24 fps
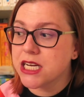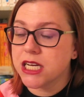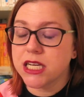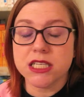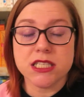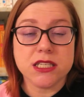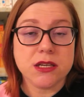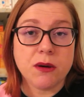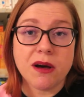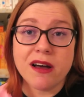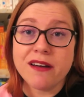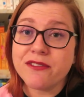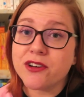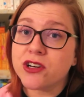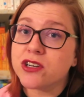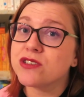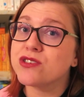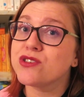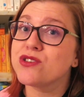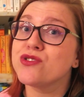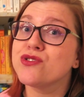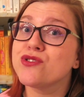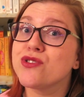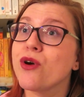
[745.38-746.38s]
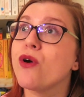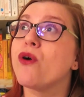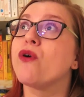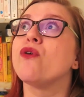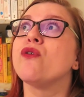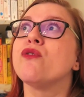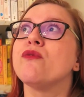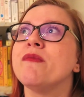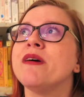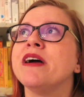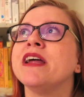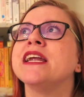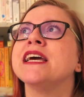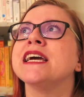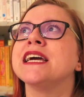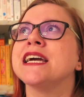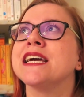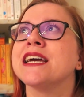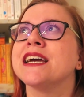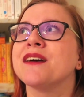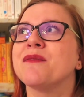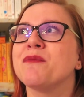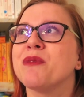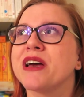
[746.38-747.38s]
So I've got so
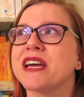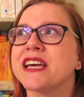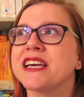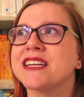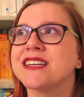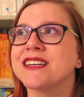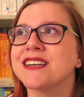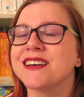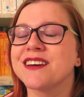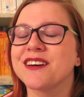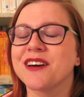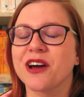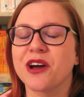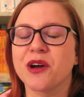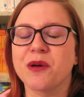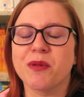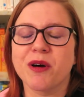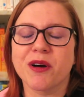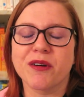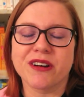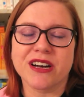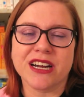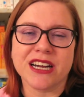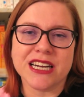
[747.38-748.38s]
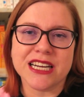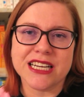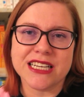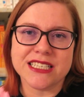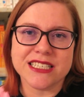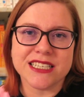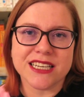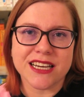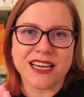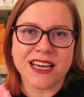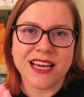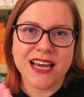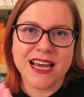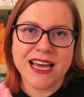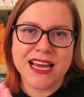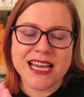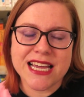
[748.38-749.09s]
many in my Kindle and Kobo, and I need to